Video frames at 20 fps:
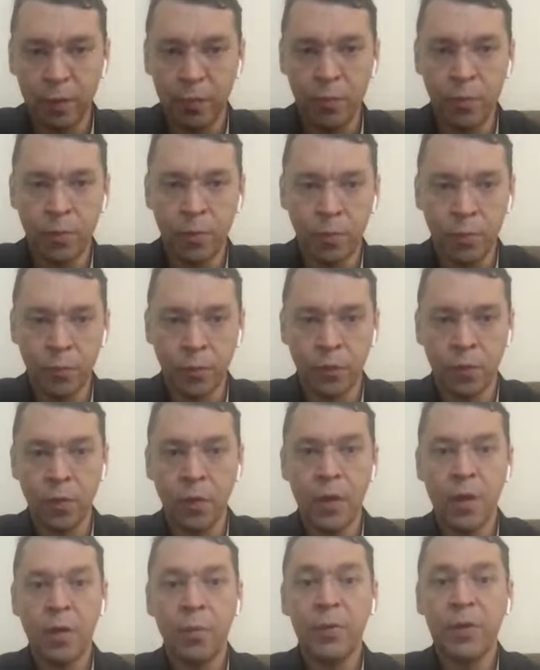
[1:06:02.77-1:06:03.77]
improve
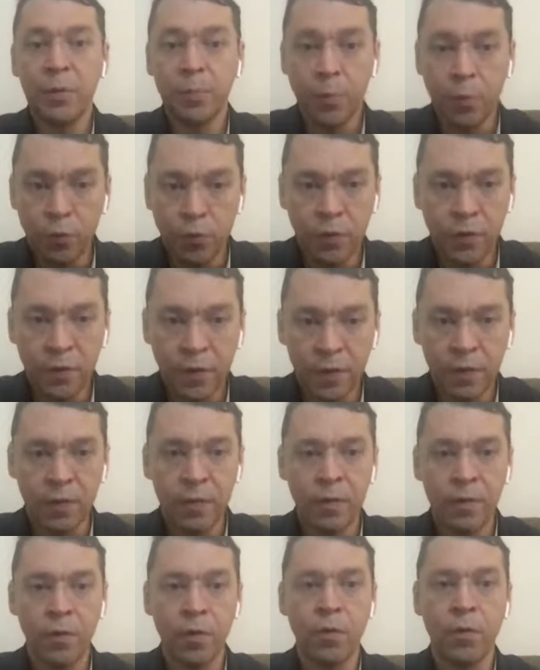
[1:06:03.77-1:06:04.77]
your. We have projects that
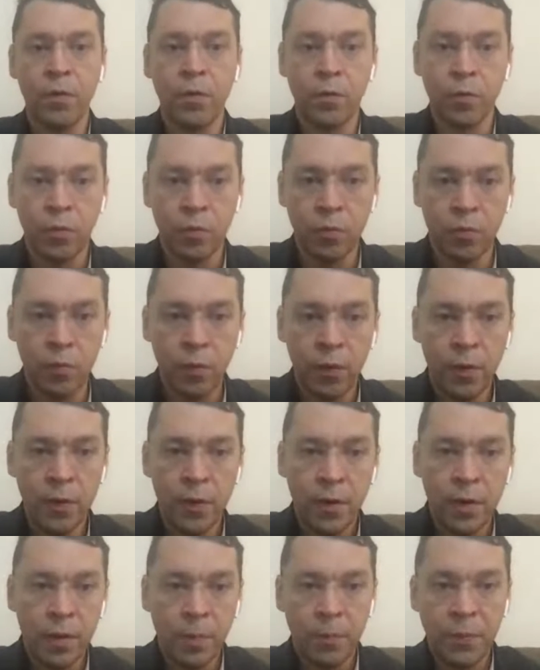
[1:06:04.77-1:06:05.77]
go through
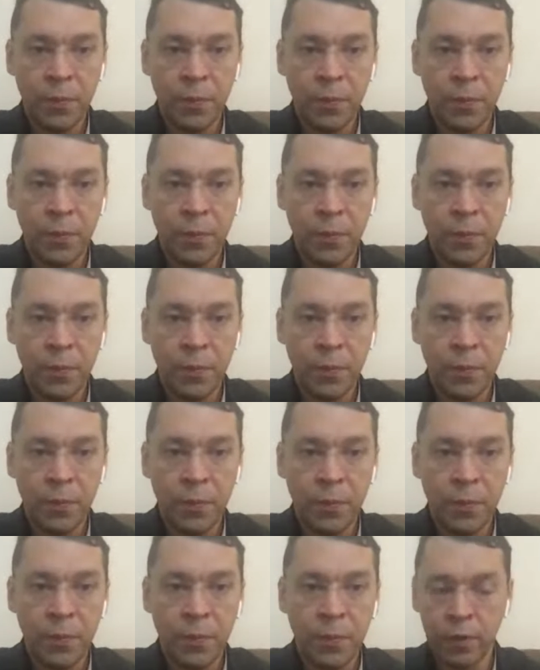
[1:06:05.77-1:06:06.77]
PC
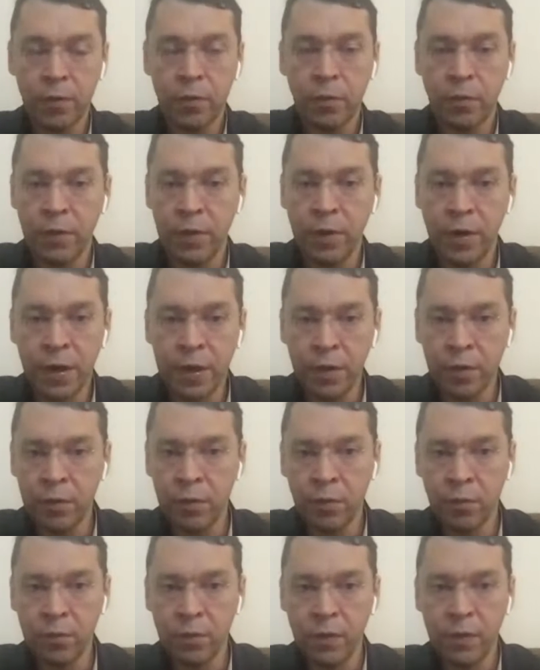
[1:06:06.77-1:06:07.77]
clients, like they're
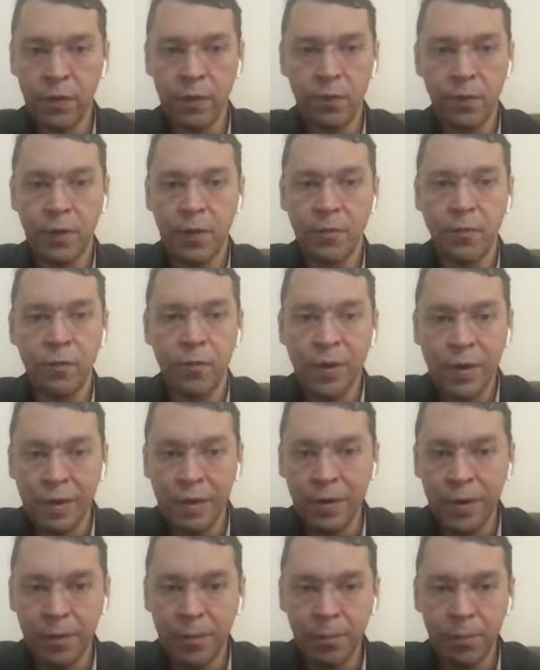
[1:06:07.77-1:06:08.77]
running on Elastic. We have
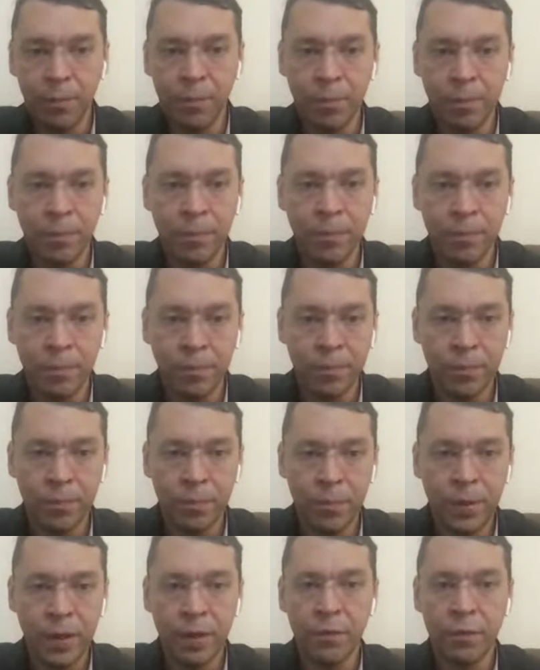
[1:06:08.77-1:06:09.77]
really like
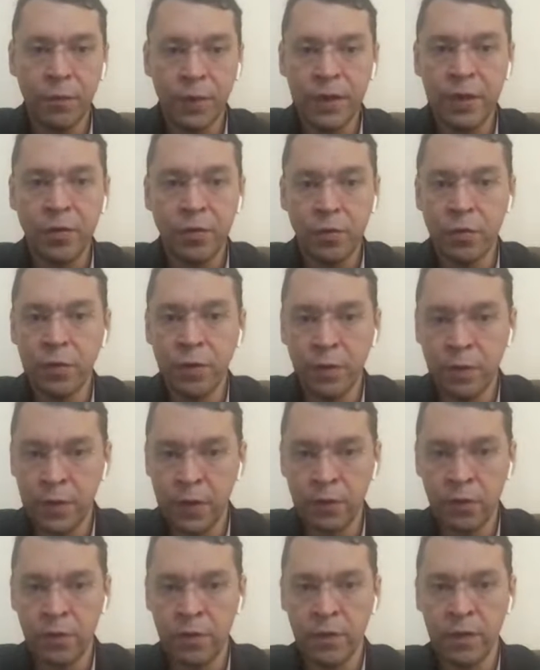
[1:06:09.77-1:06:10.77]
big financial
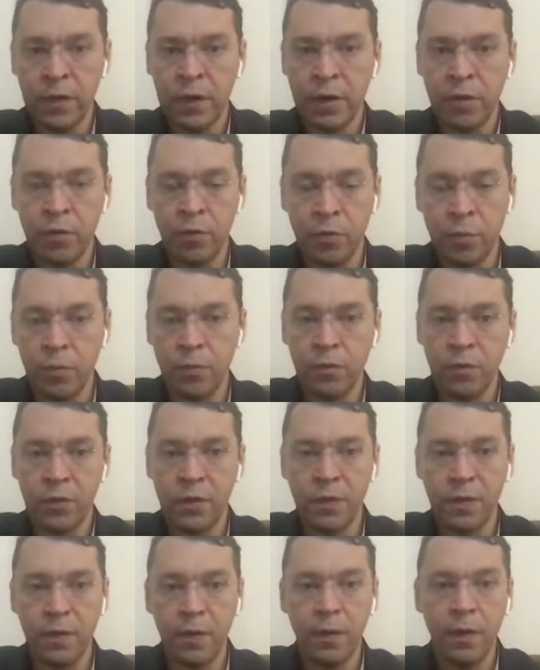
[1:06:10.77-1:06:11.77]
organizations that are running on top of
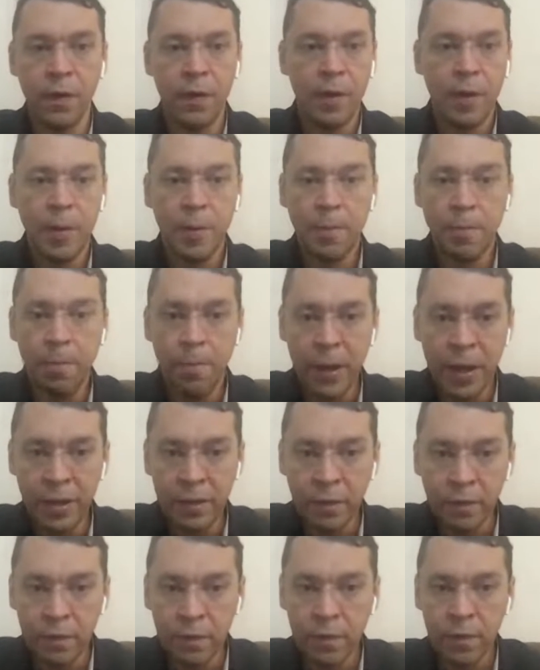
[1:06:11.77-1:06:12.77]
Elastic,
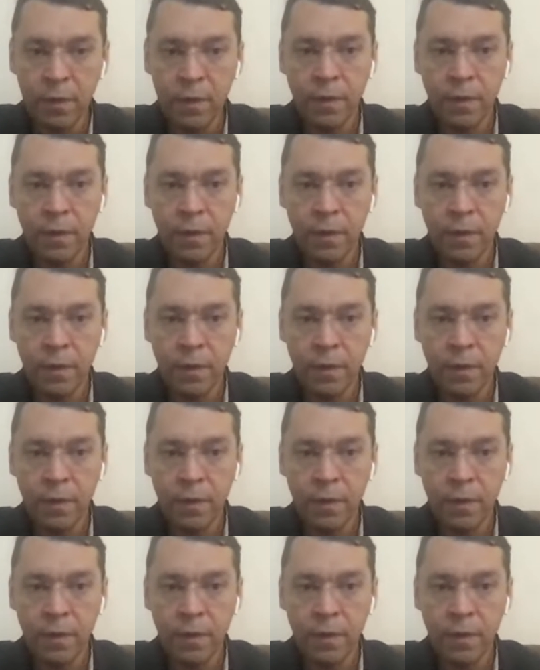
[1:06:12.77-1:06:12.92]
banks.